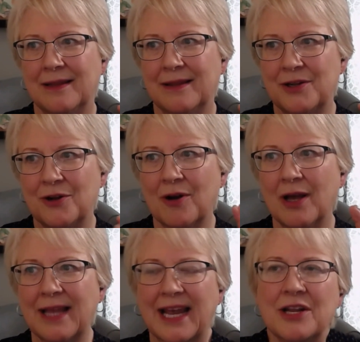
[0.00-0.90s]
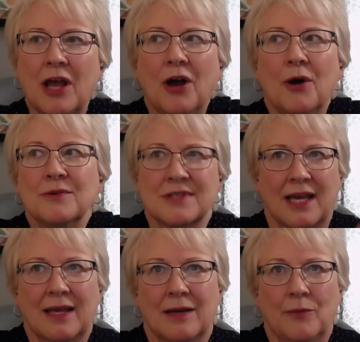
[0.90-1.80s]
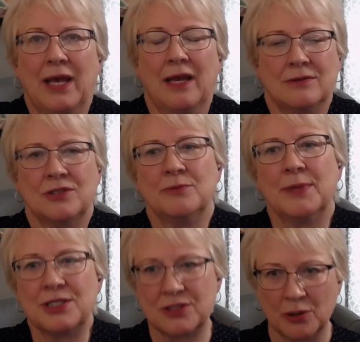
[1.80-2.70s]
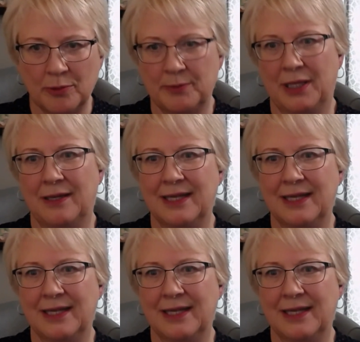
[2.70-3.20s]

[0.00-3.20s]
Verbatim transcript: the neuron like knows like, wait, too much dopamine.